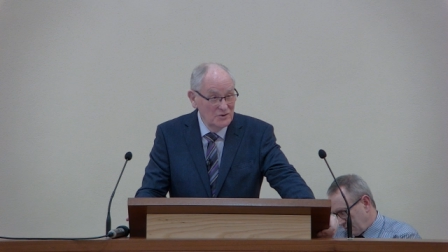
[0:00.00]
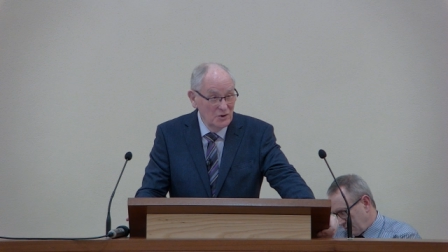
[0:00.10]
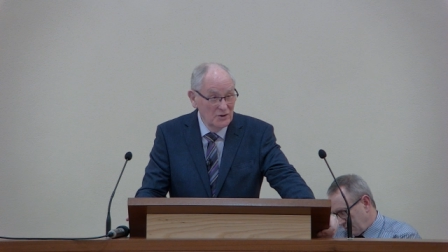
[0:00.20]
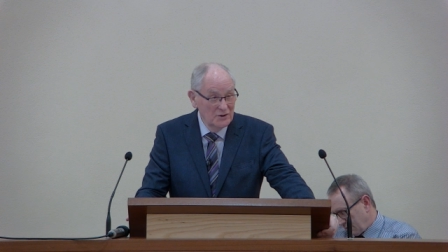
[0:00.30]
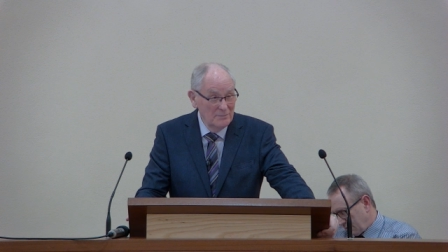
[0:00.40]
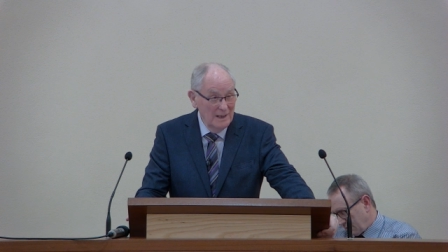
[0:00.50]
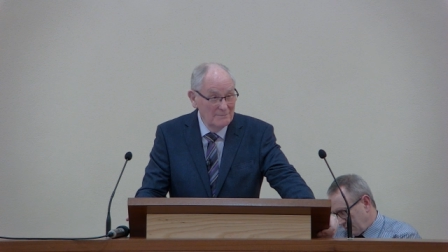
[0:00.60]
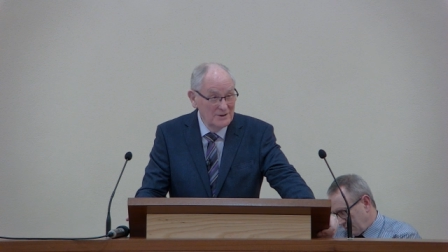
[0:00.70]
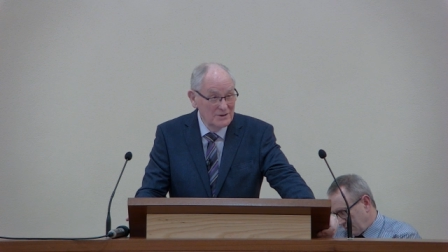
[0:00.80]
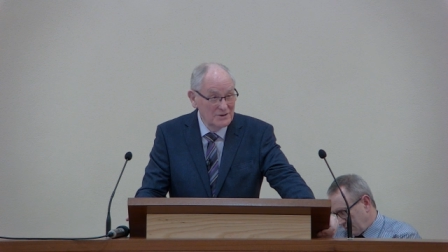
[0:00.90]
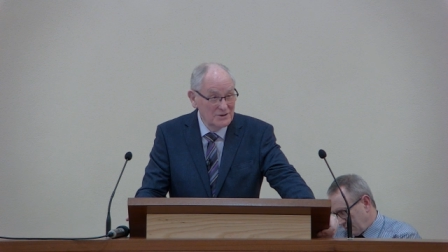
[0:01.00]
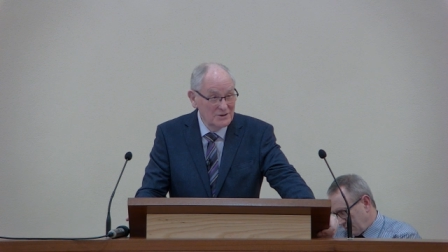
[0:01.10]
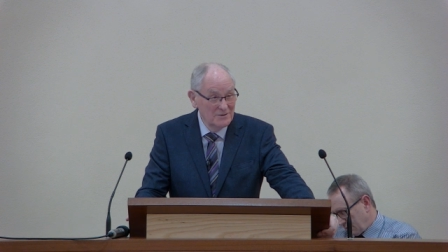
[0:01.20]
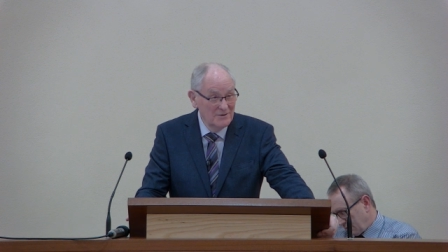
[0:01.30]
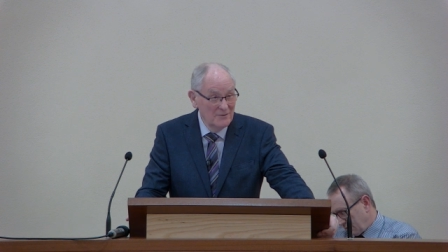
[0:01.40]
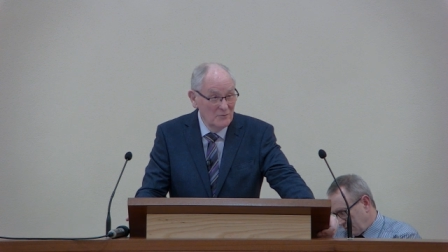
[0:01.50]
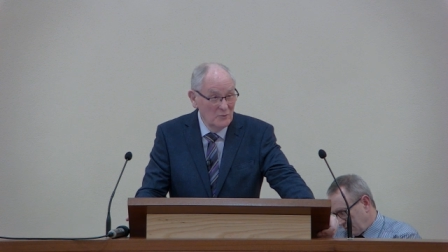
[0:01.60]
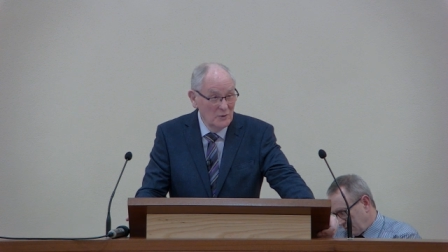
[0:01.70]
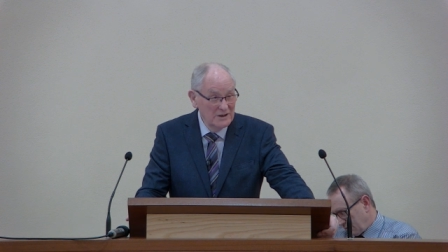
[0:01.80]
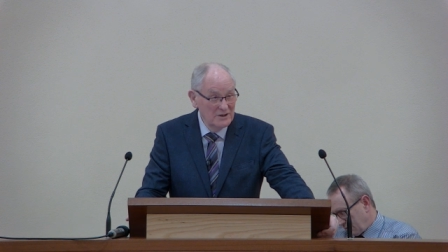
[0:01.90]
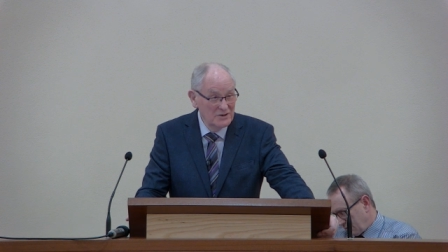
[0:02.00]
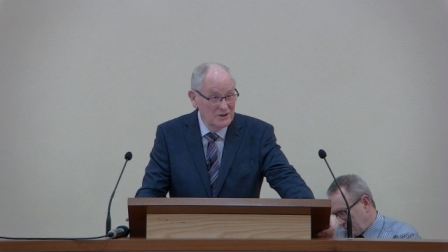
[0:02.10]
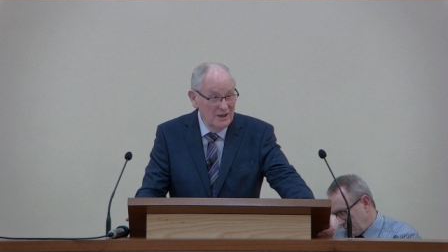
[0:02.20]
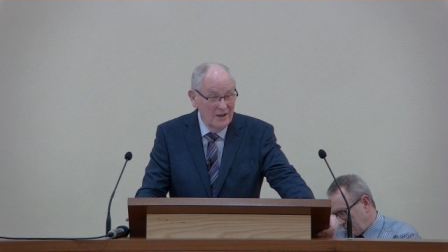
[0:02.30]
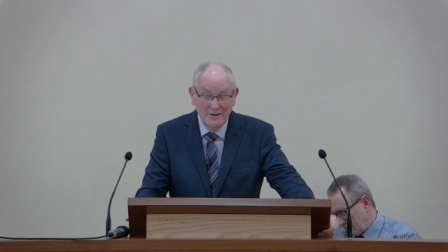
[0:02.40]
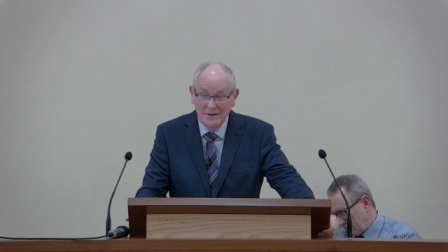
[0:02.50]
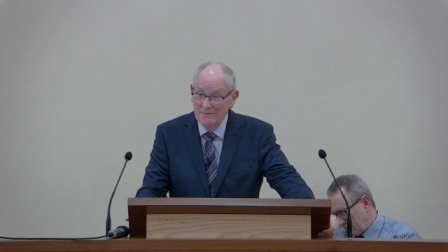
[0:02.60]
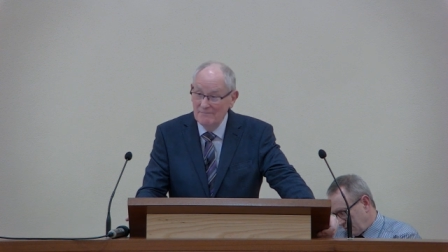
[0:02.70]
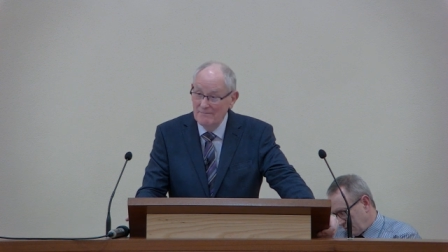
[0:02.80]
John the Baptist witnessed to Herod.